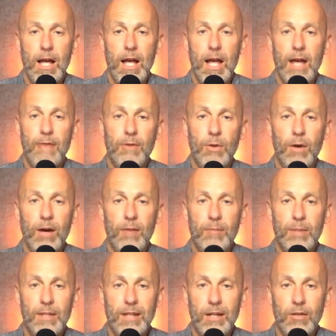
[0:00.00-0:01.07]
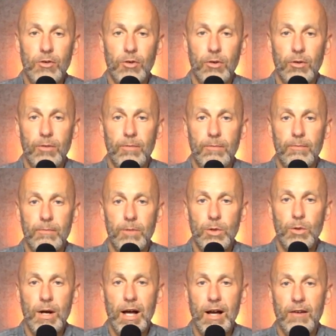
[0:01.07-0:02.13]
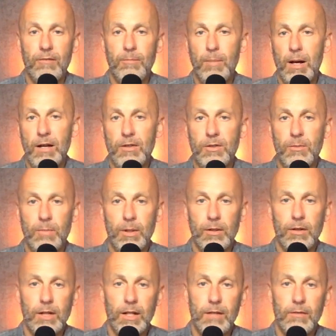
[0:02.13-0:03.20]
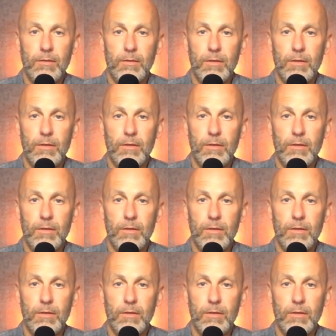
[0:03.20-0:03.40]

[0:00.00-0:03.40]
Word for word: If you have potential, you have possibilities.